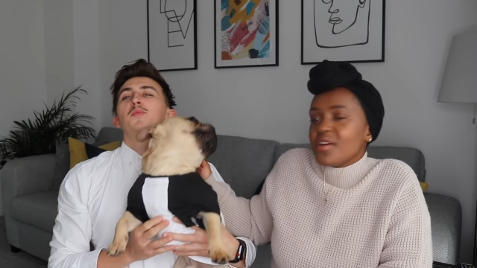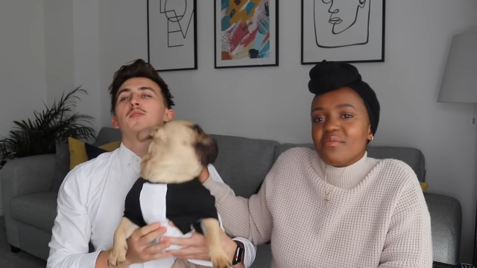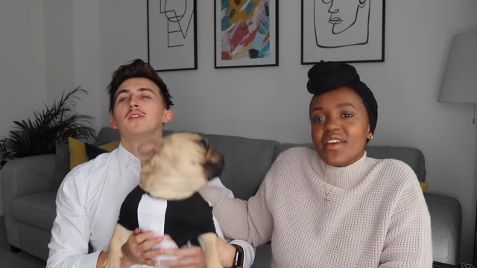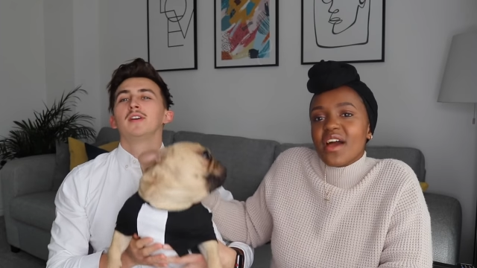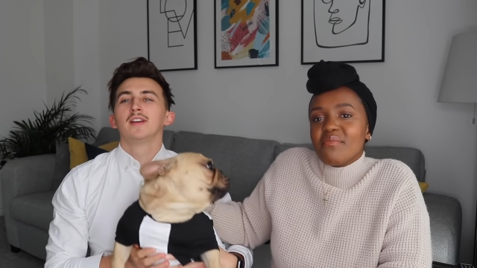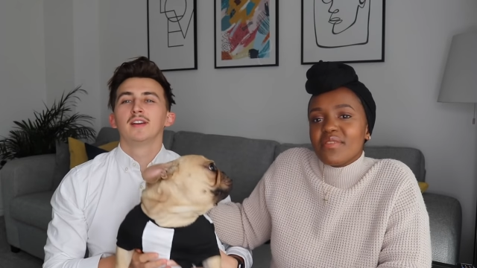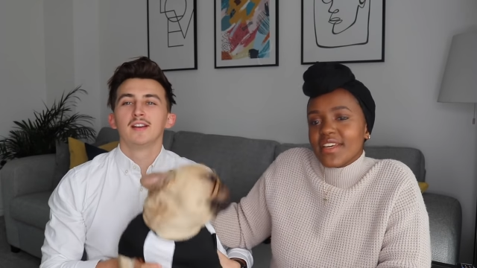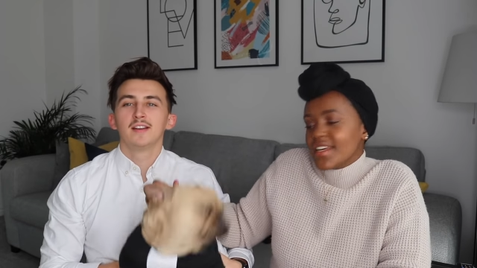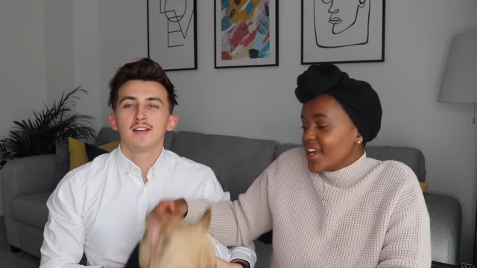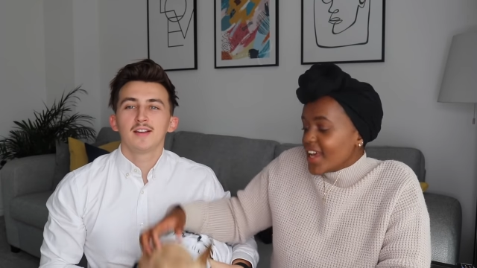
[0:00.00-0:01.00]
Speaker 1: to be up
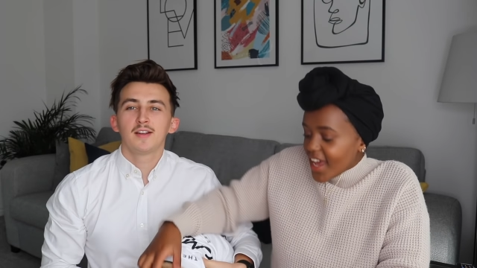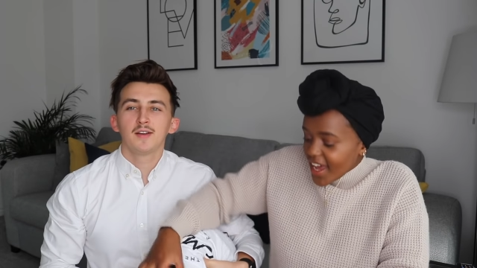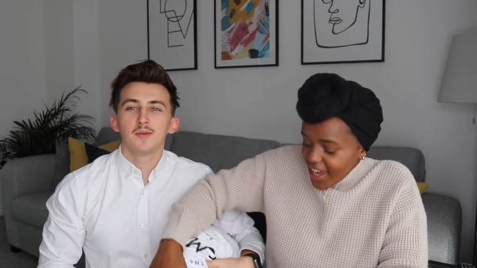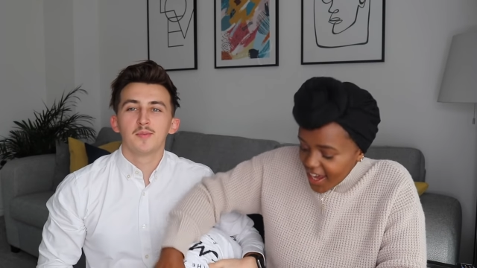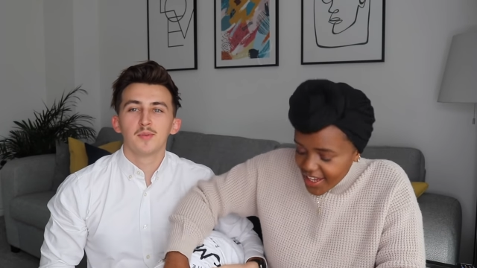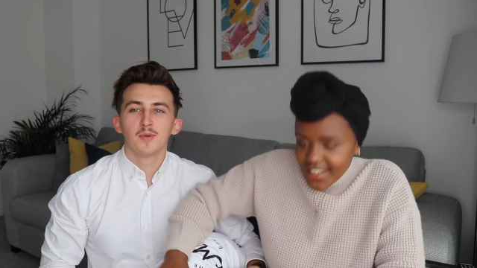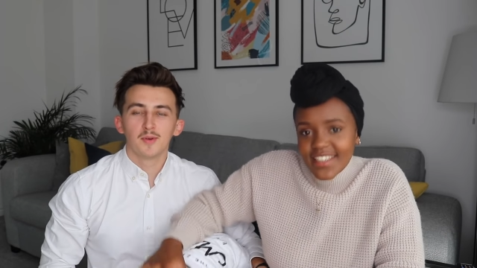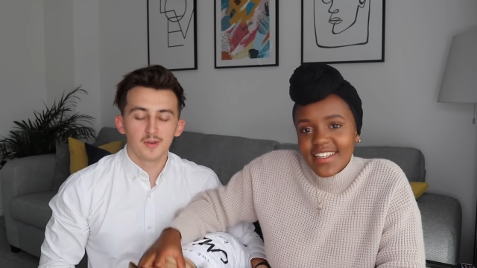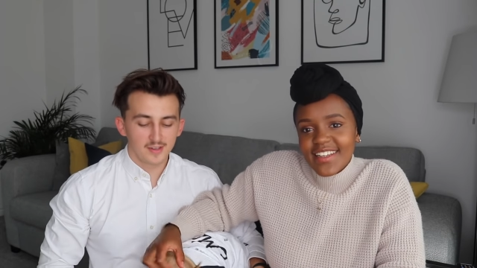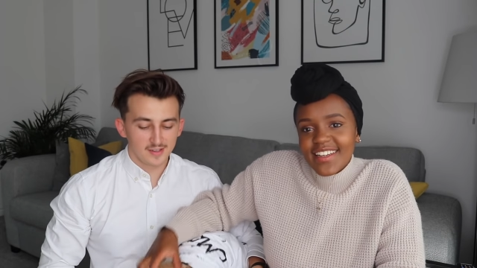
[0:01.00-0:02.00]
here. Hey,
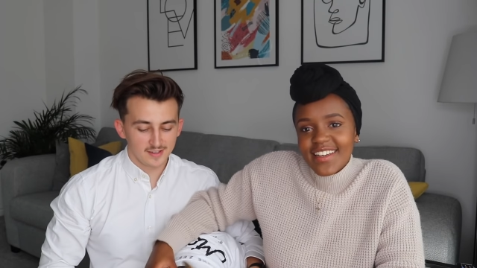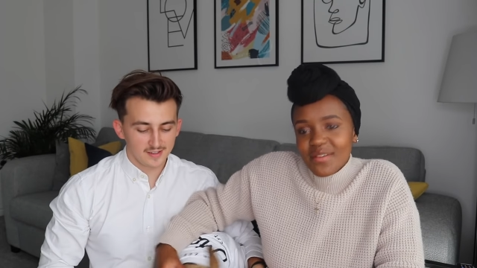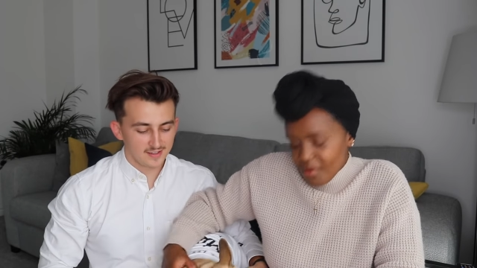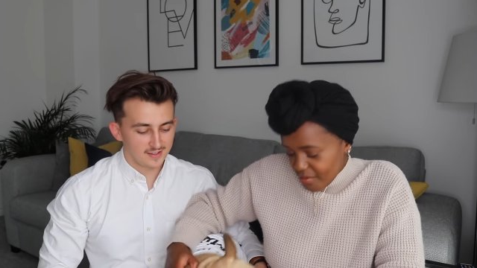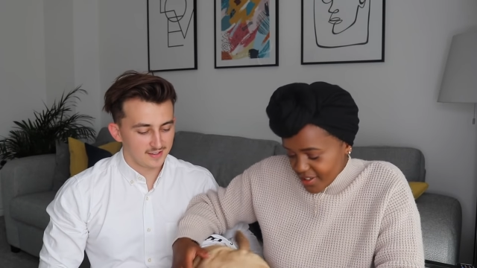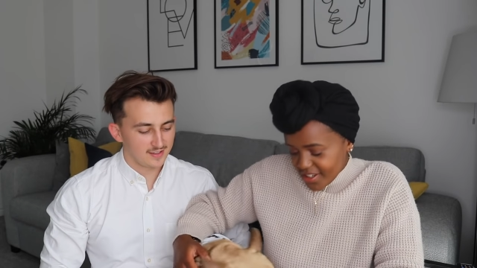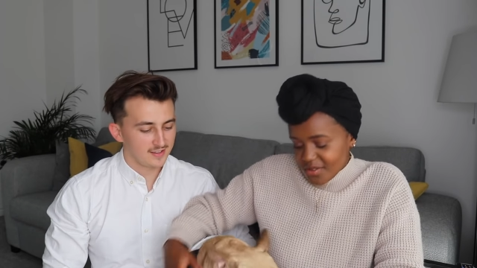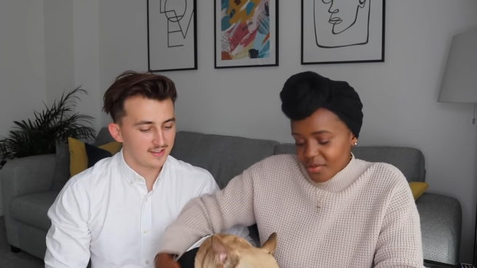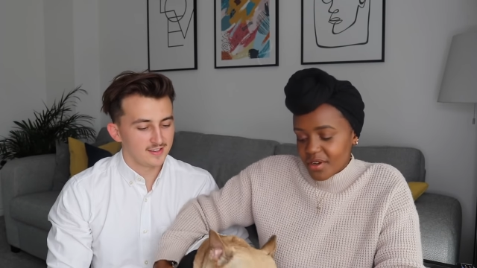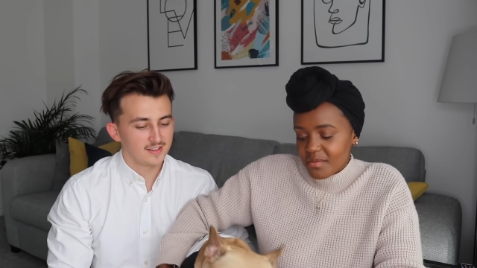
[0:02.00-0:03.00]
honey. He probably
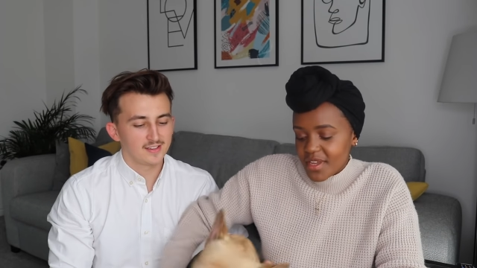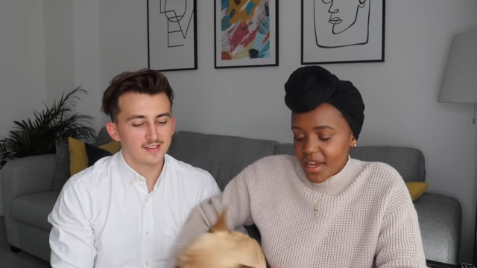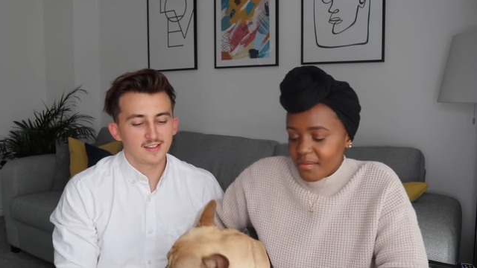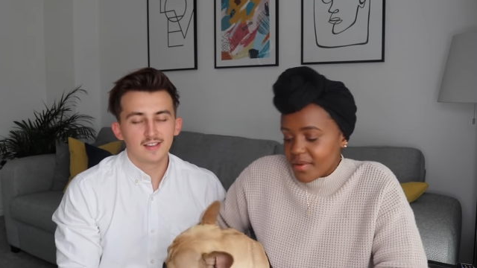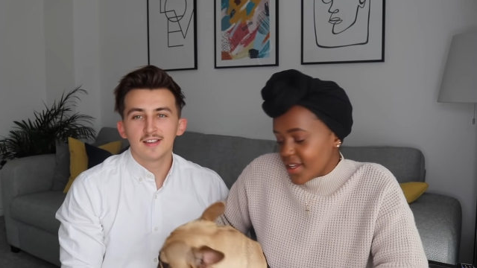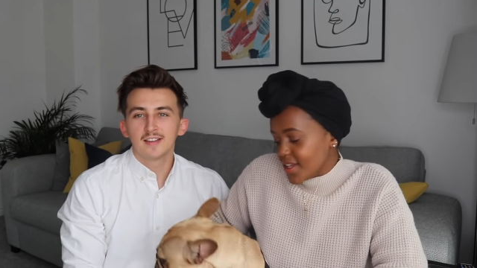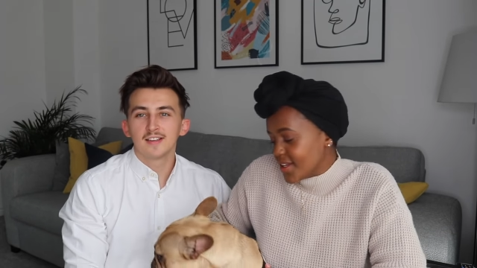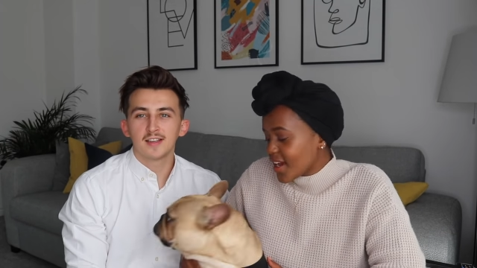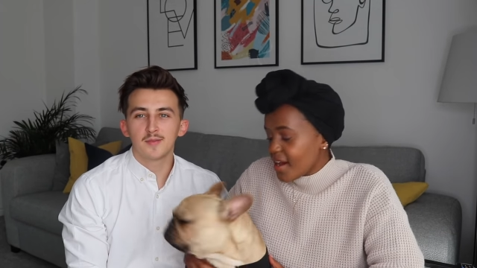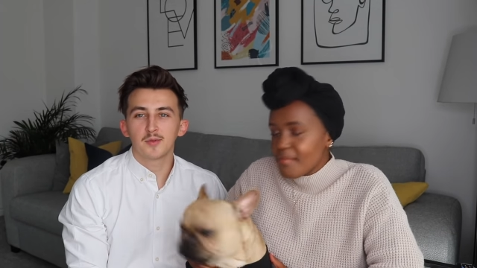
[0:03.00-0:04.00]
doesn't want to be up here.
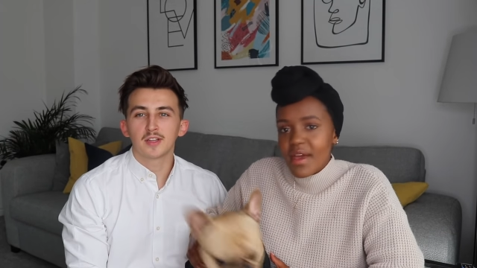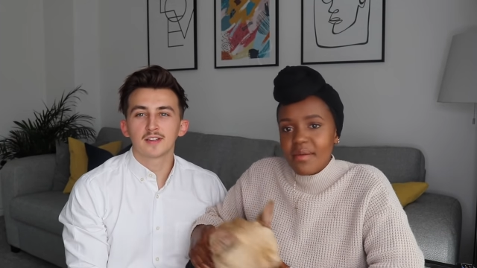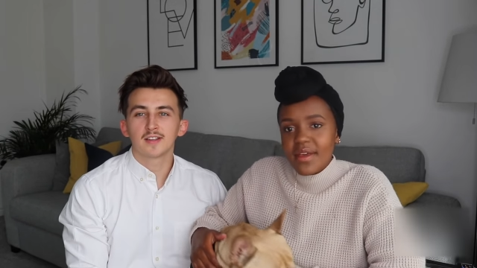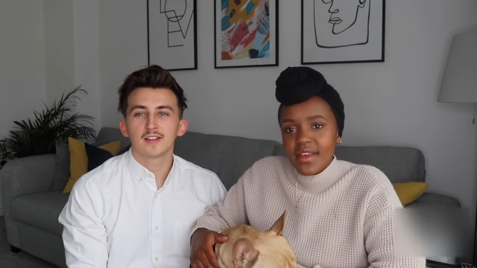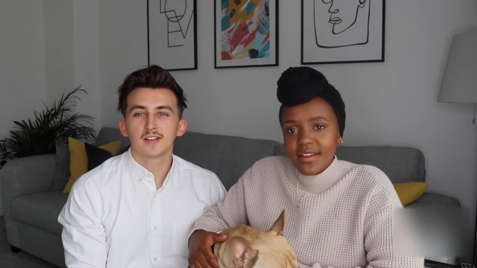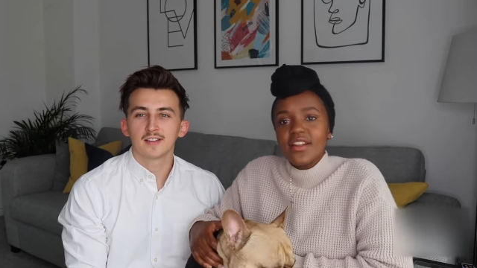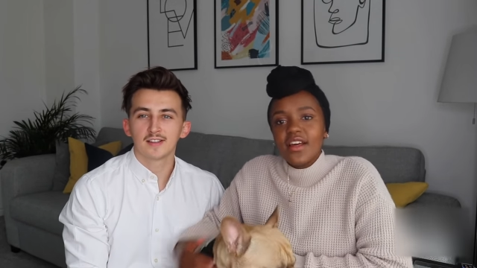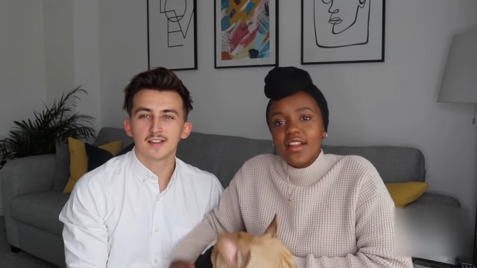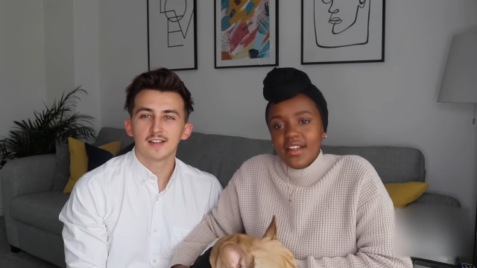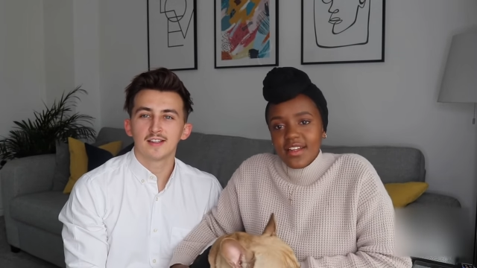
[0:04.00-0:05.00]
Come, baby. Look,
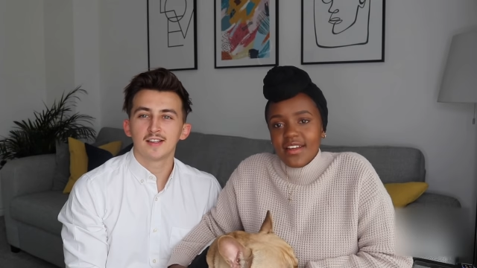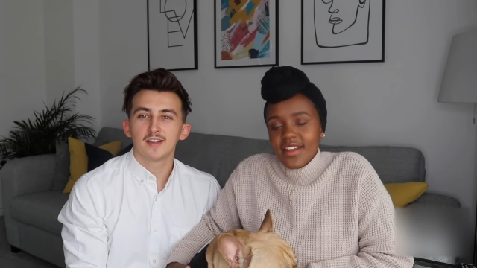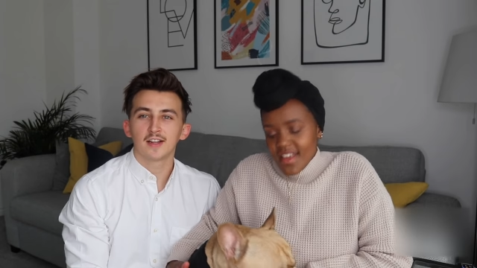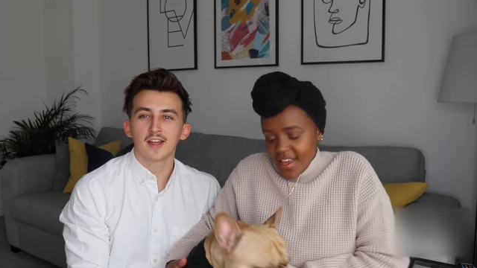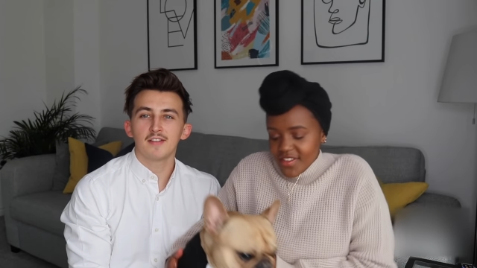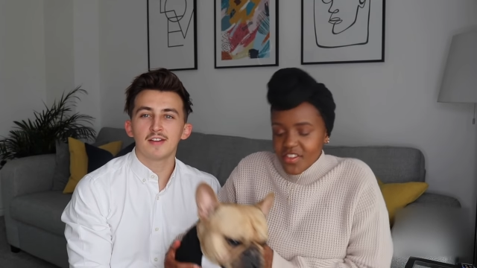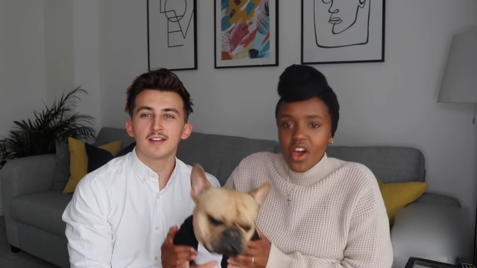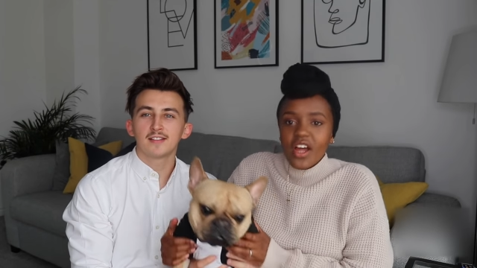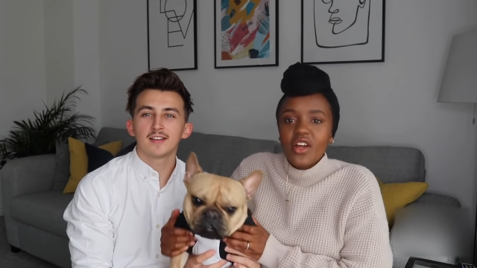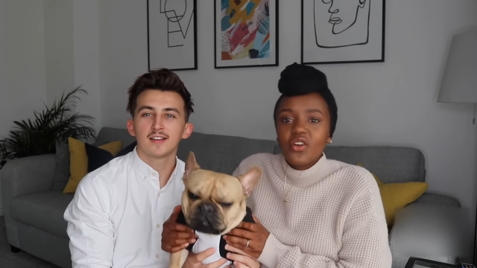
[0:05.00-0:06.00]
look, look. look He's
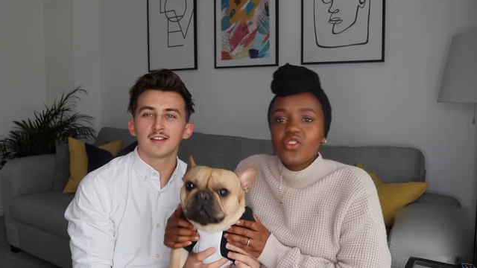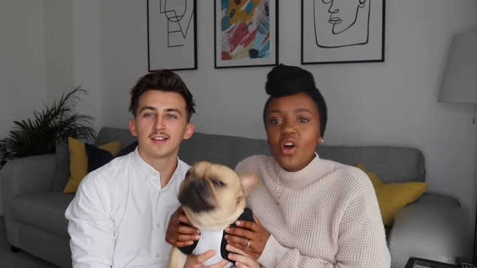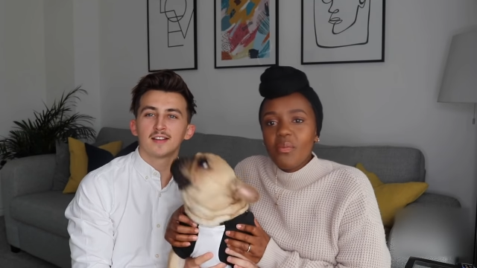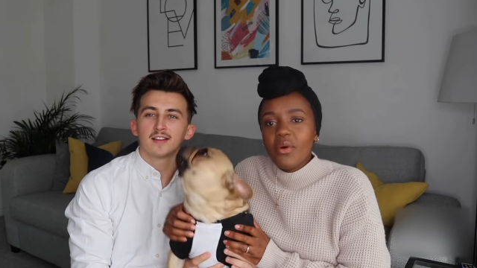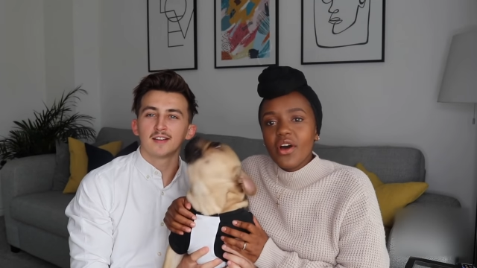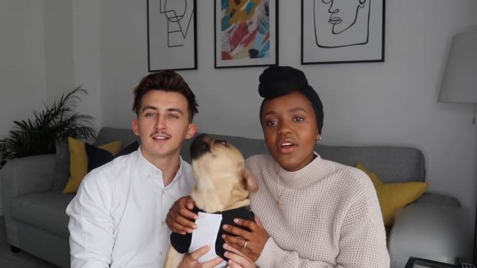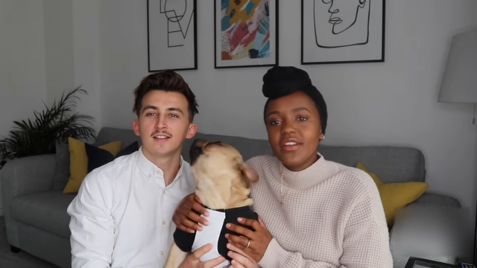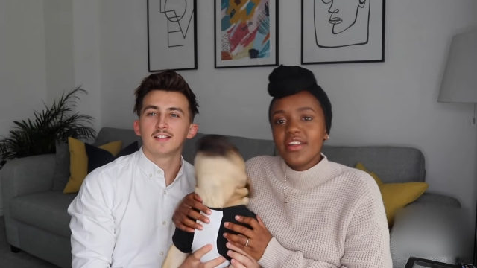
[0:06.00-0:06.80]
got a little top on.